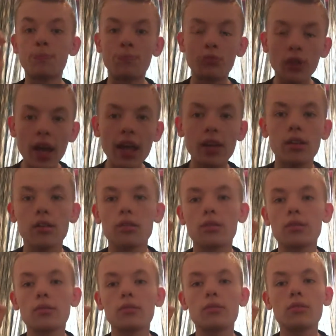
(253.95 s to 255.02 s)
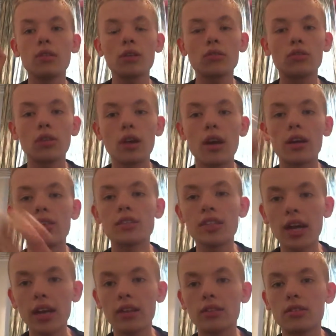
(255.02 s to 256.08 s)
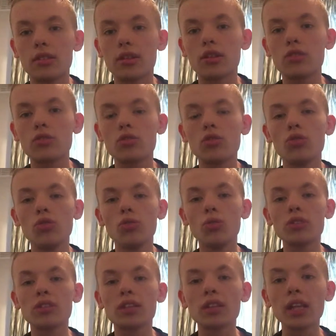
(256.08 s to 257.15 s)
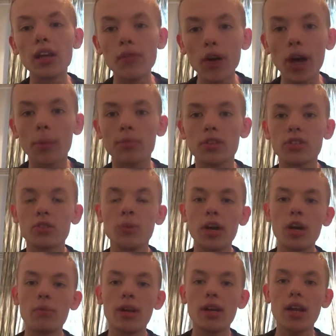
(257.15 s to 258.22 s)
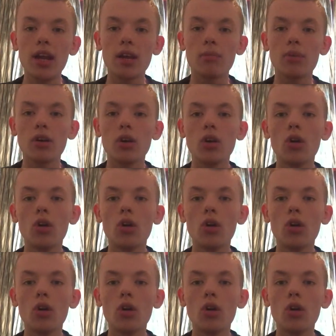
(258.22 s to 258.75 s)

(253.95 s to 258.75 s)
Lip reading: brain scientist who wants to live up to the Spider-Man name.